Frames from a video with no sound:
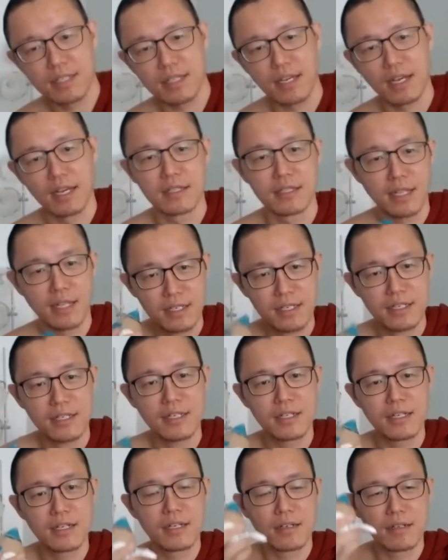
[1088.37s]
And then
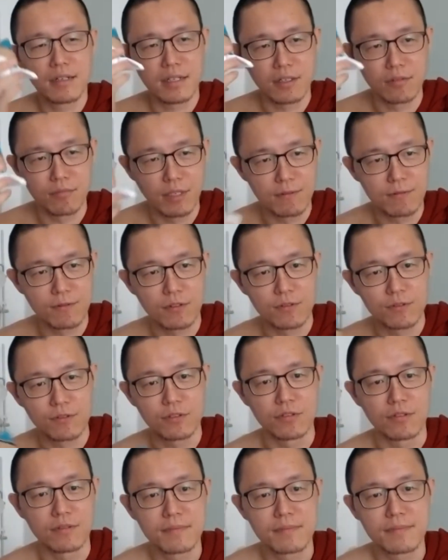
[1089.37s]
you'll be fruitful.